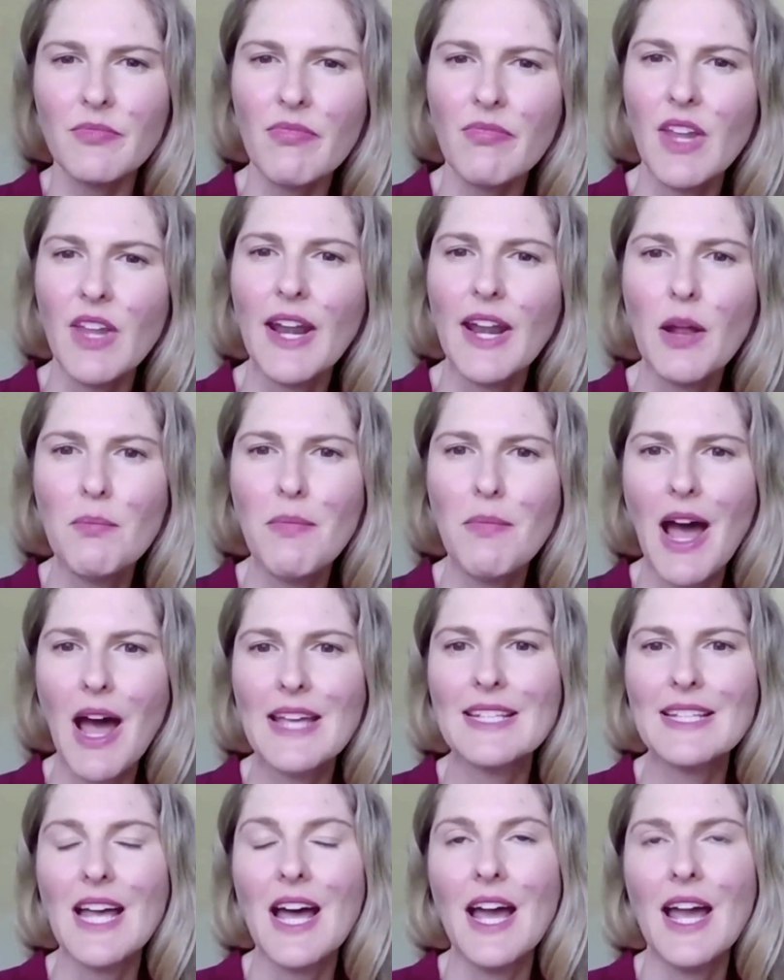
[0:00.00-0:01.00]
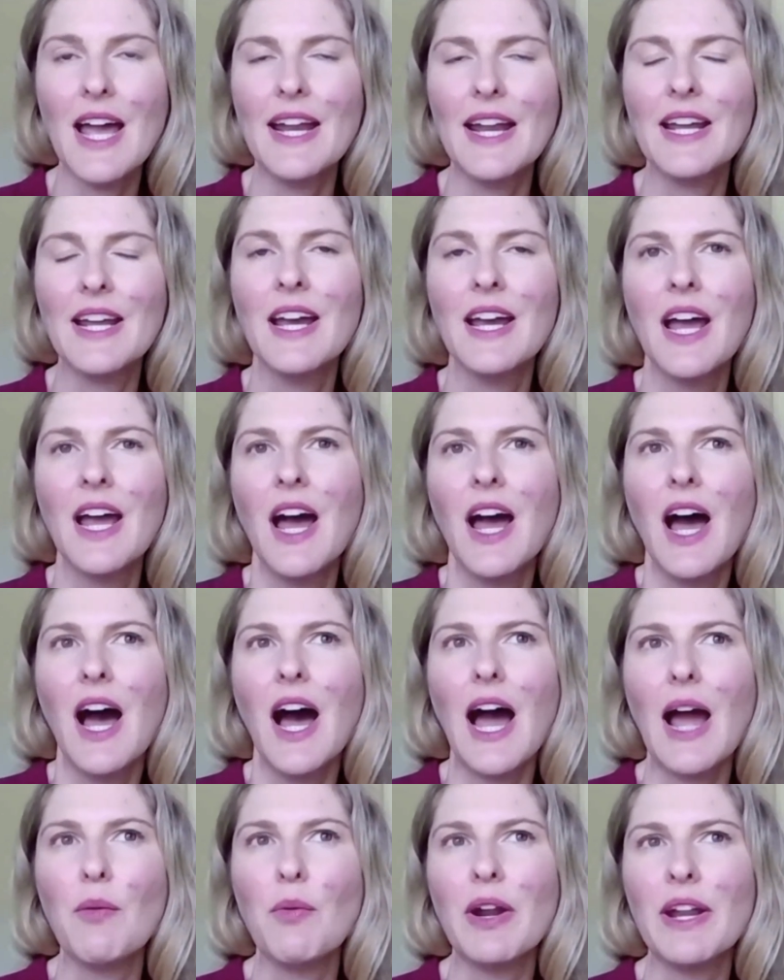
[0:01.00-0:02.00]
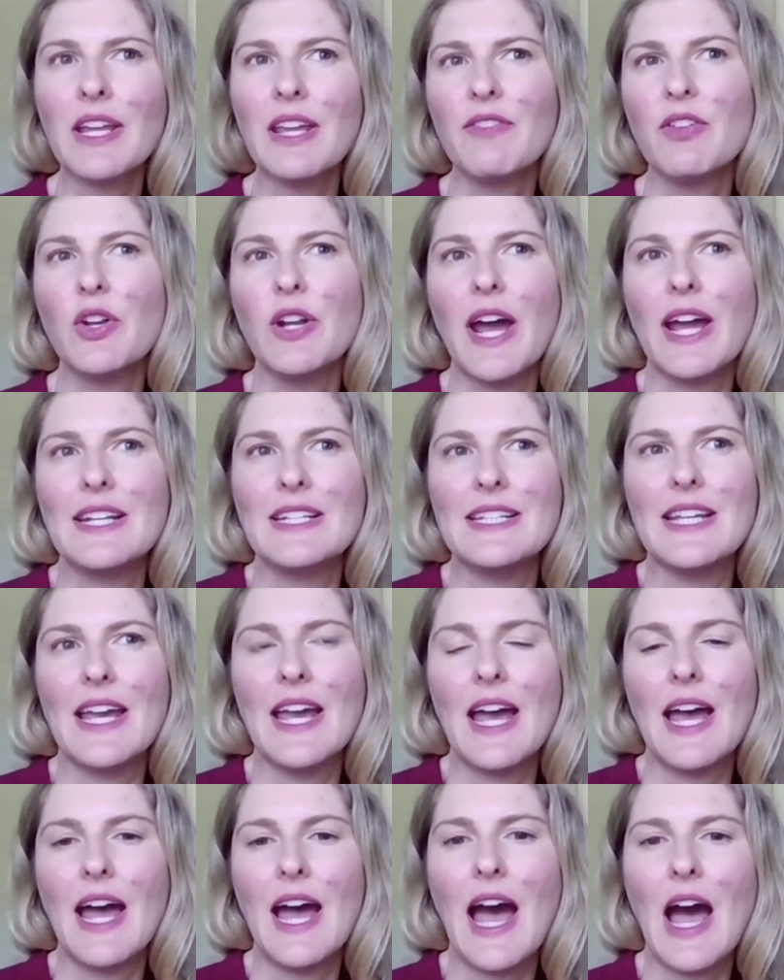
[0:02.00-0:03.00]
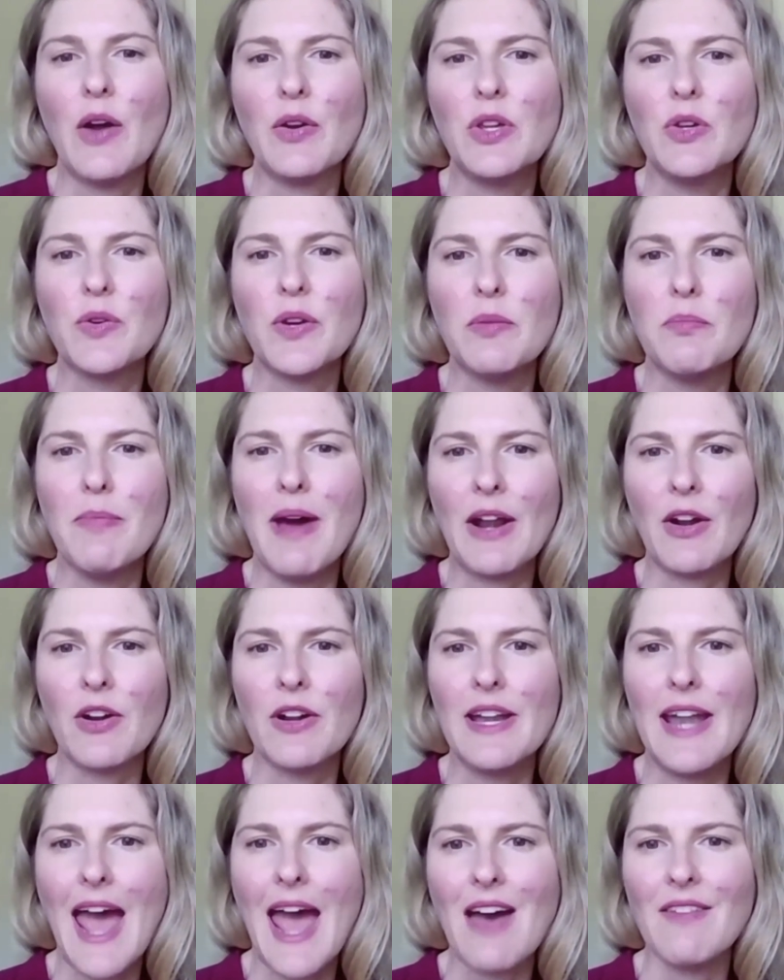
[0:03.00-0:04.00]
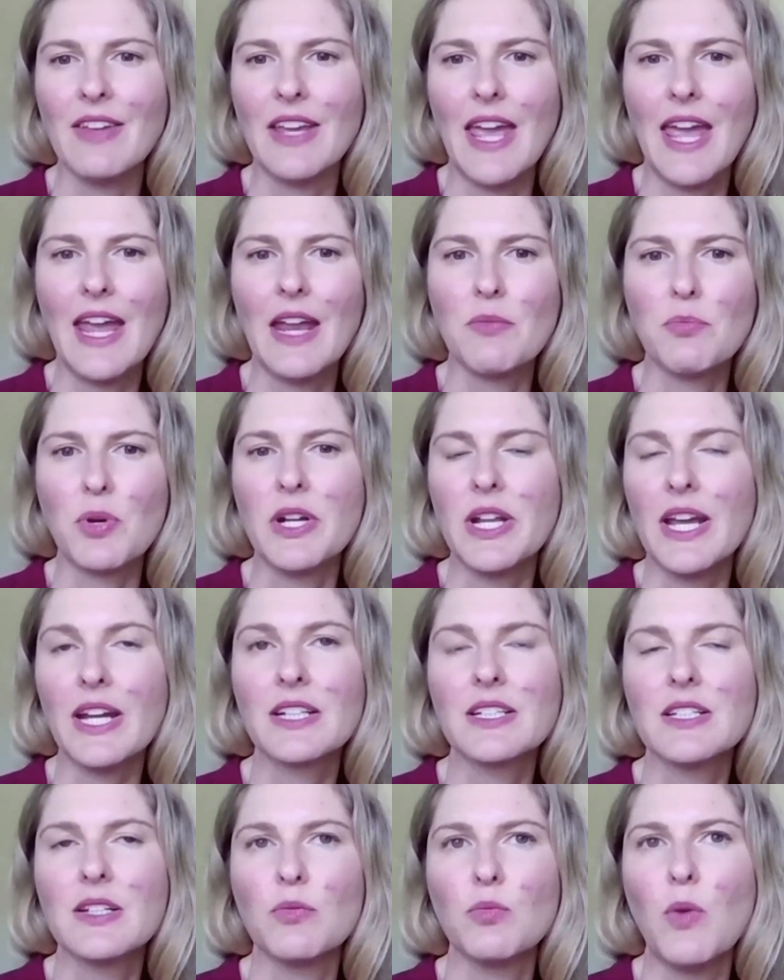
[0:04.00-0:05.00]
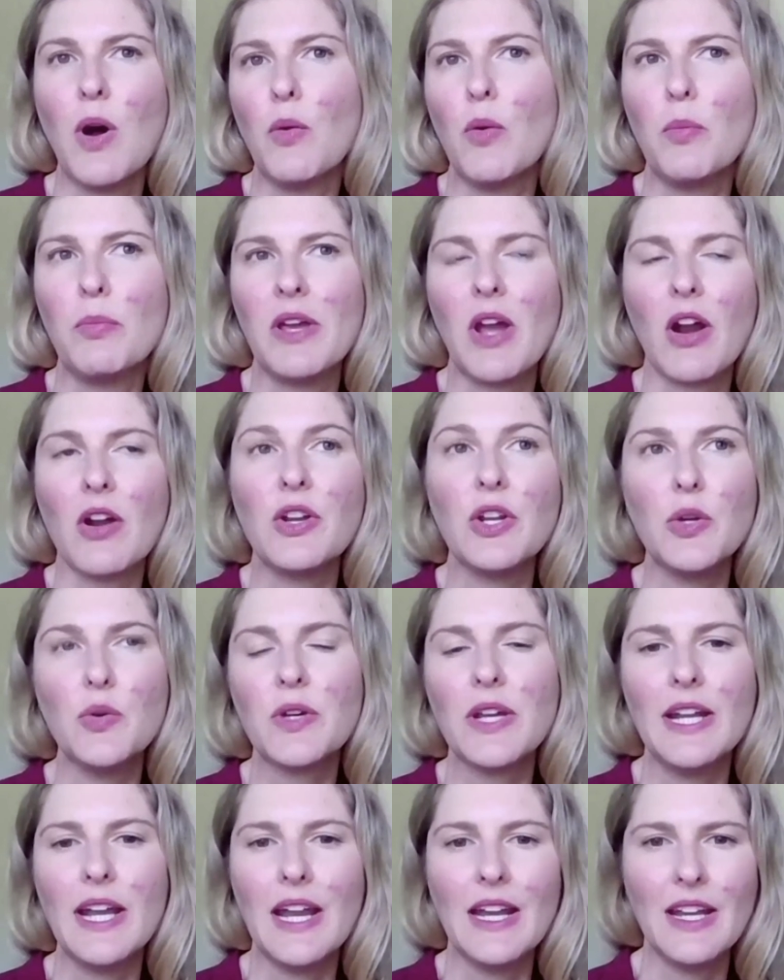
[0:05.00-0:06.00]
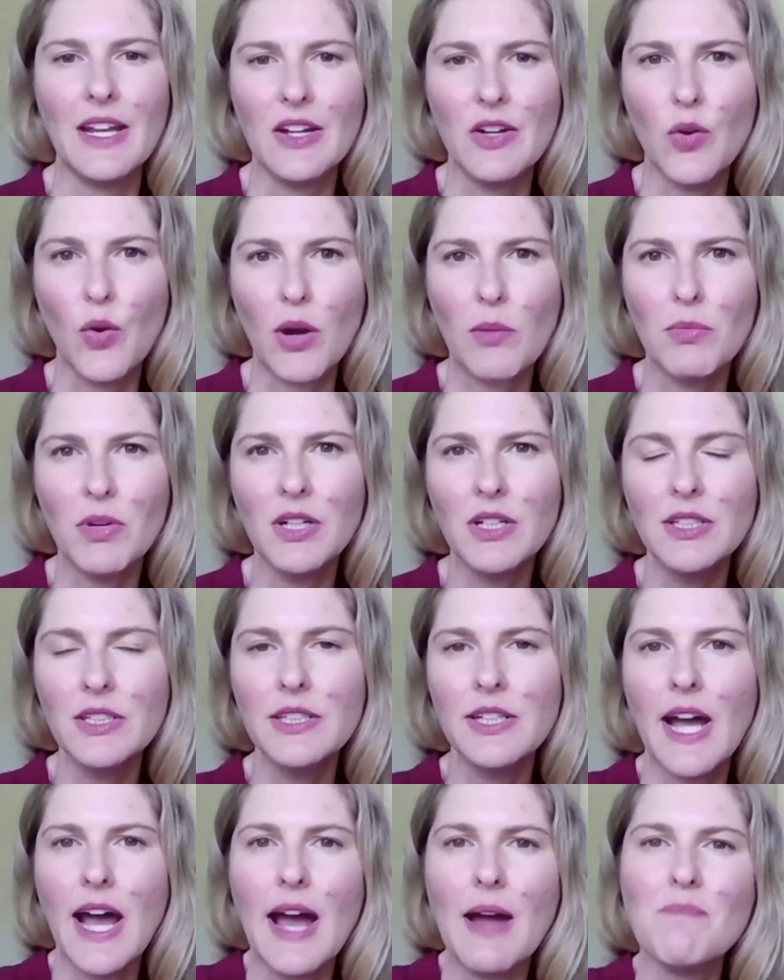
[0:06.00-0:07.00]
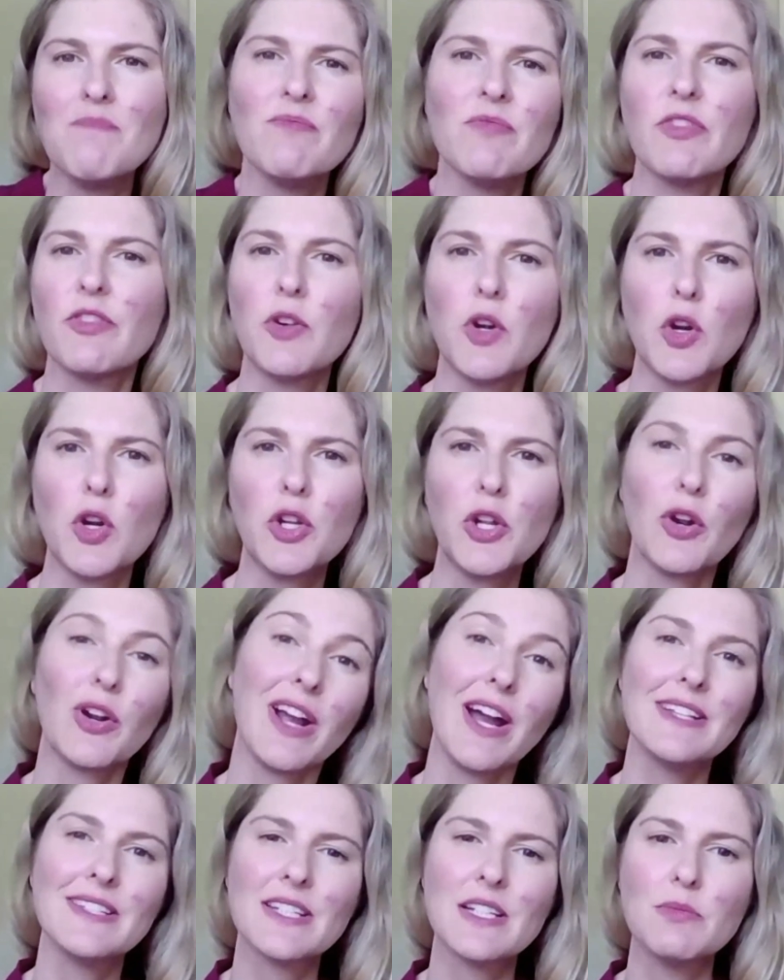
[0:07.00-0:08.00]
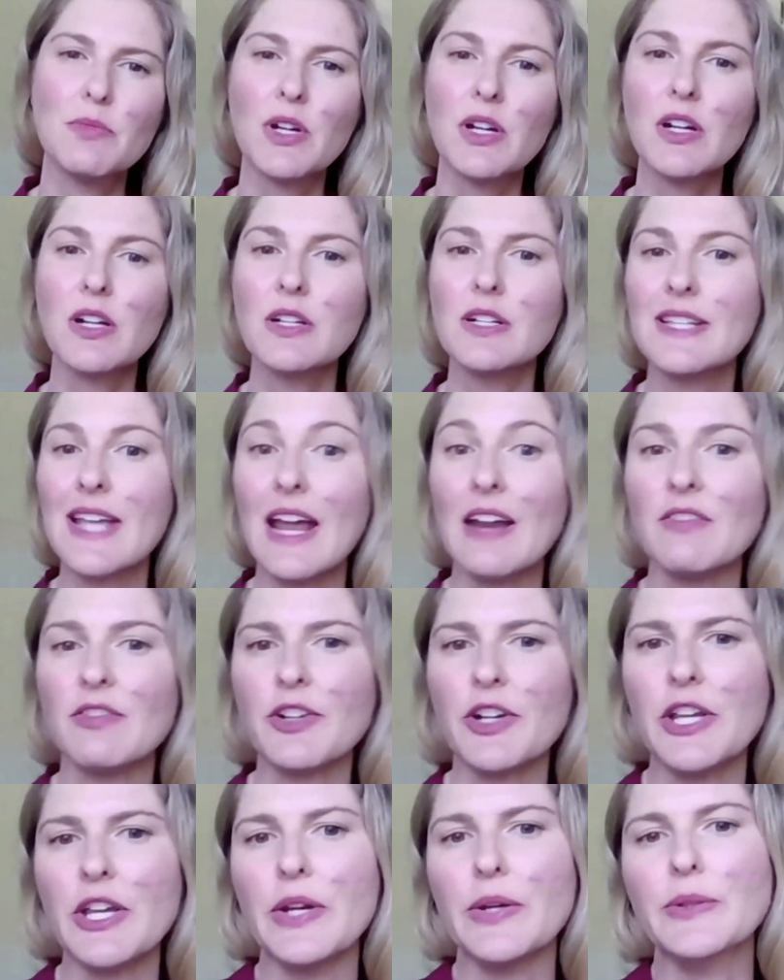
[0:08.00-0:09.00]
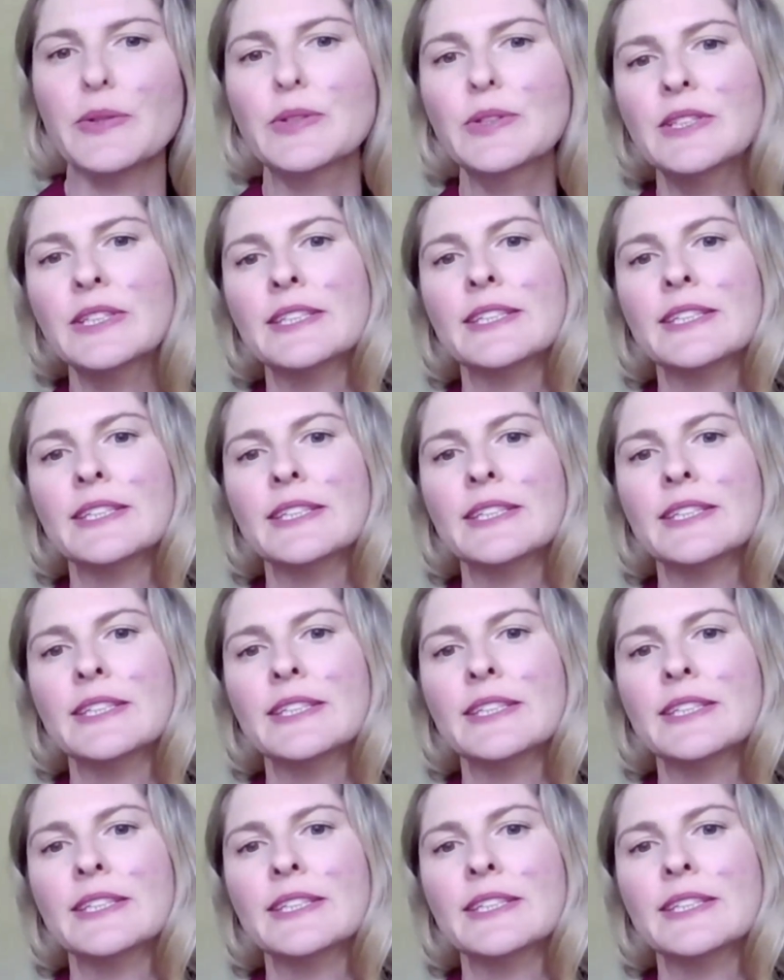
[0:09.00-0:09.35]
And on my side, I want to give you an idea how you can better navigate and predict what will be our new Canadian normal for your customers and for you.